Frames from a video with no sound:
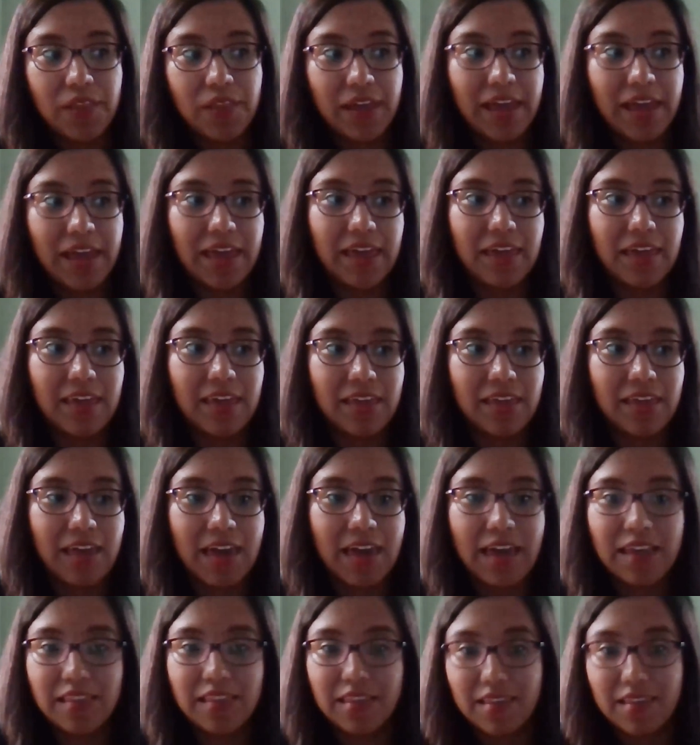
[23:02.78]
like,
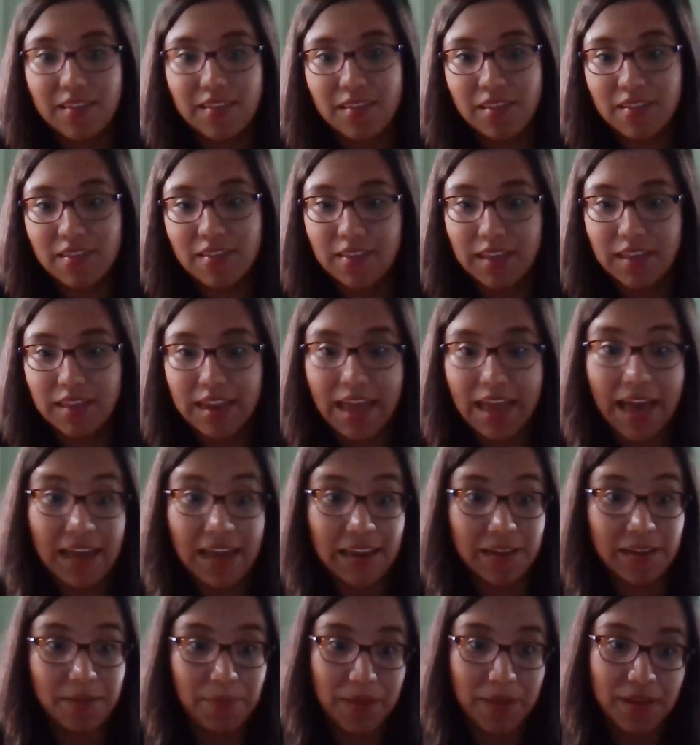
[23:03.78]
hey, this is an
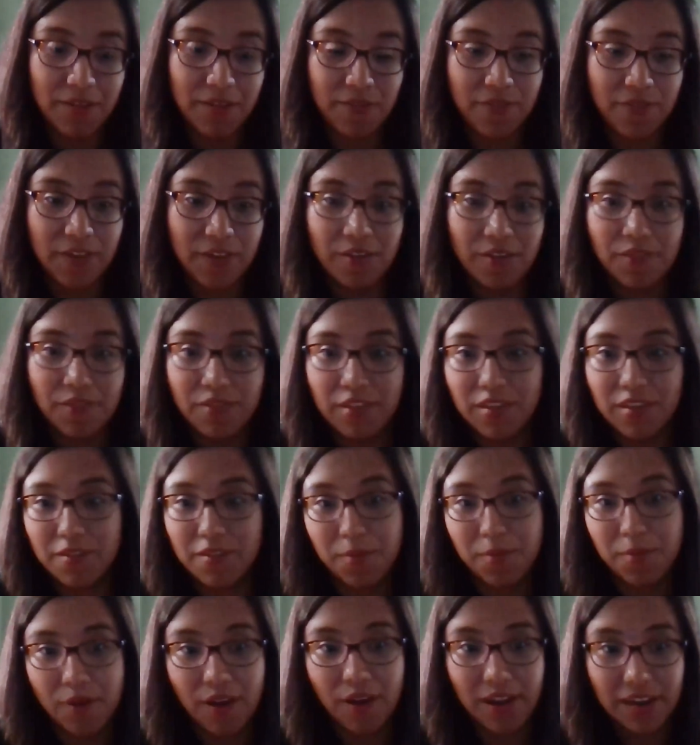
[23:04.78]
added benefit of this
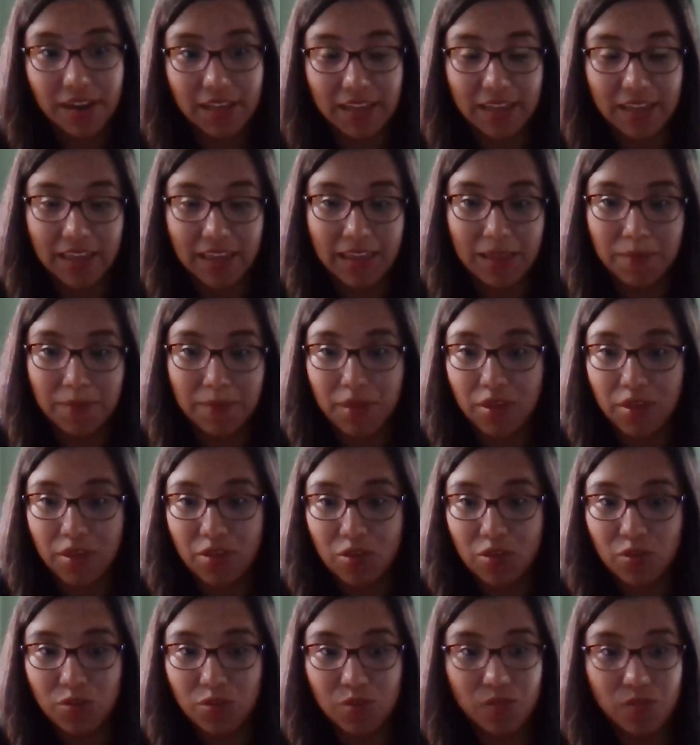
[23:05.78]
product. It can be
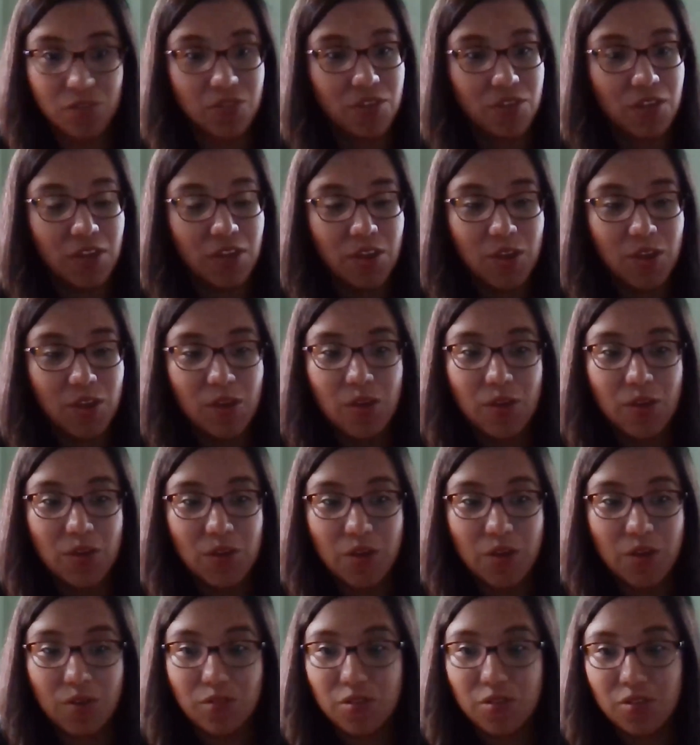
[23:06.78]
used,
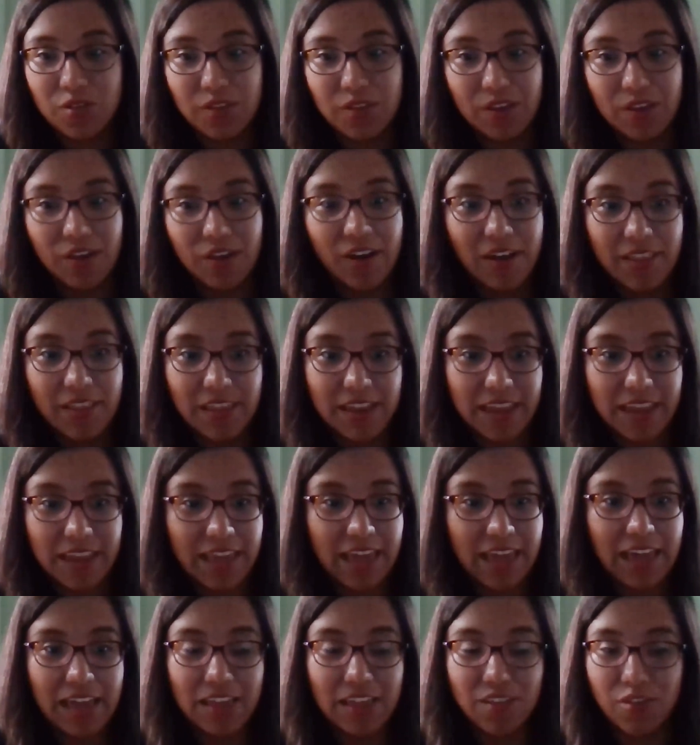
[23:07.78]
during the
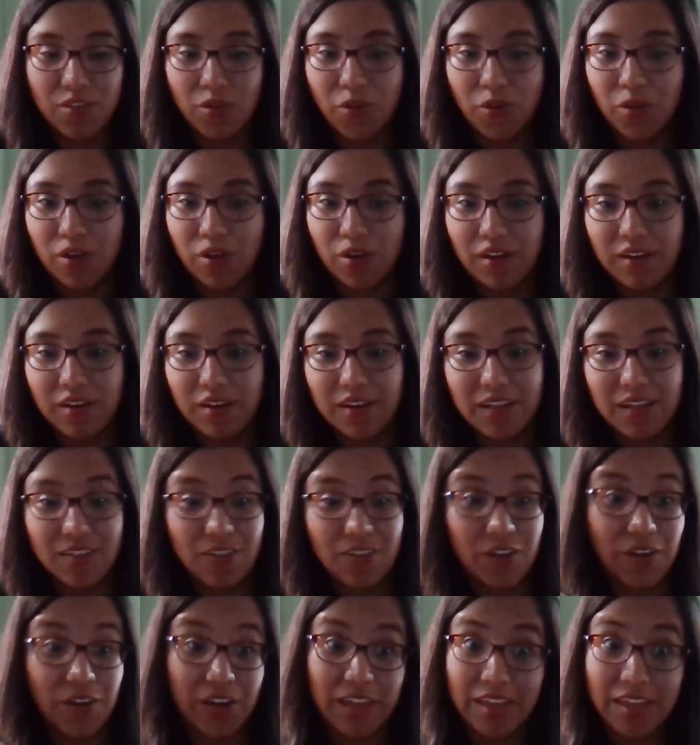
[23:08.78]
holidays, or it's
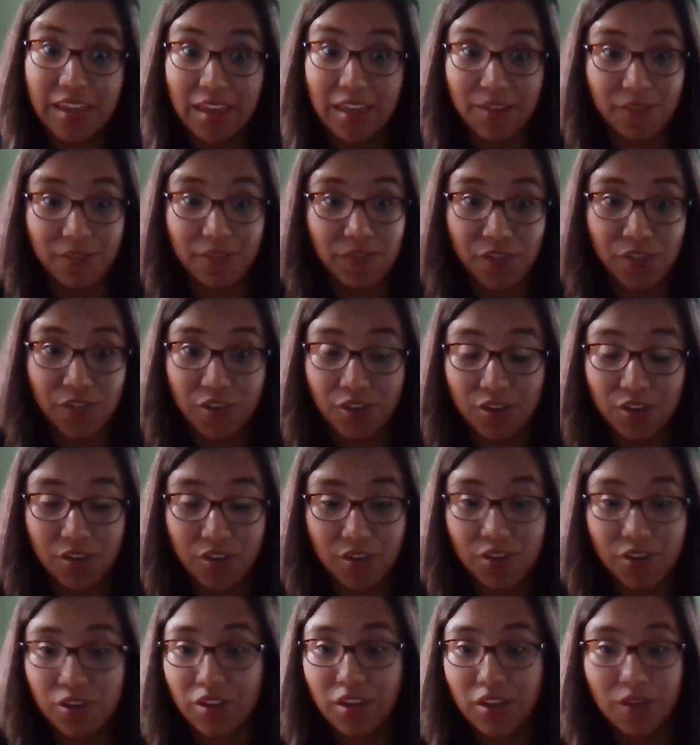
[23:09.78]
a great gift for
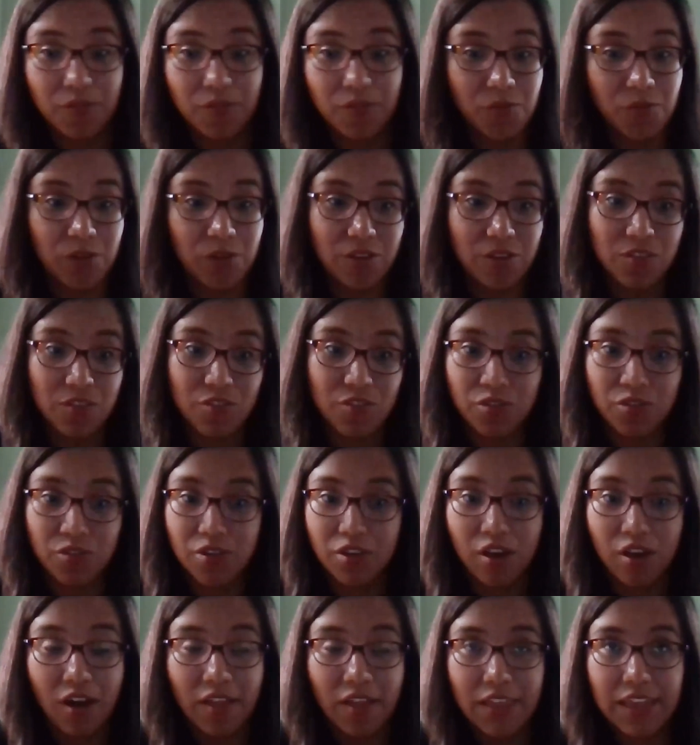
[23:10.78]
your loved ones during
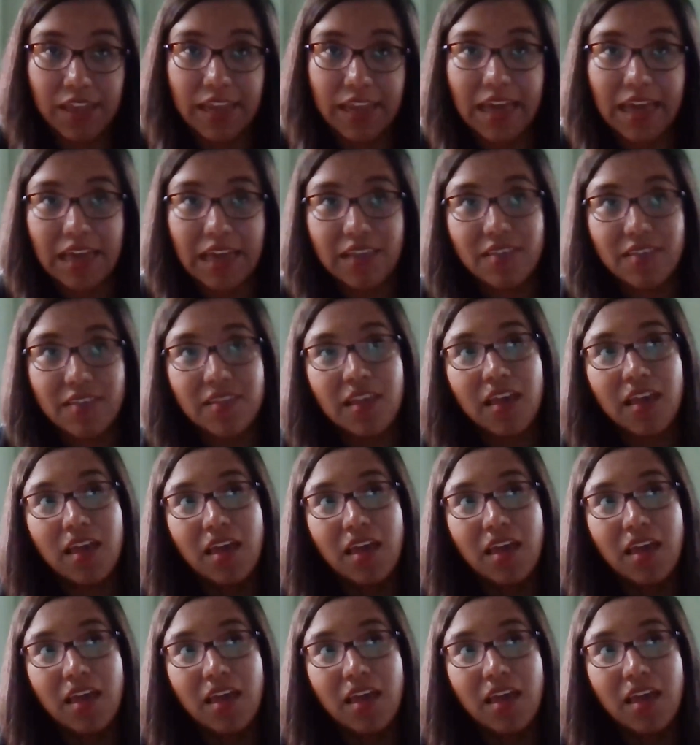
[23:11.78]
the holidays.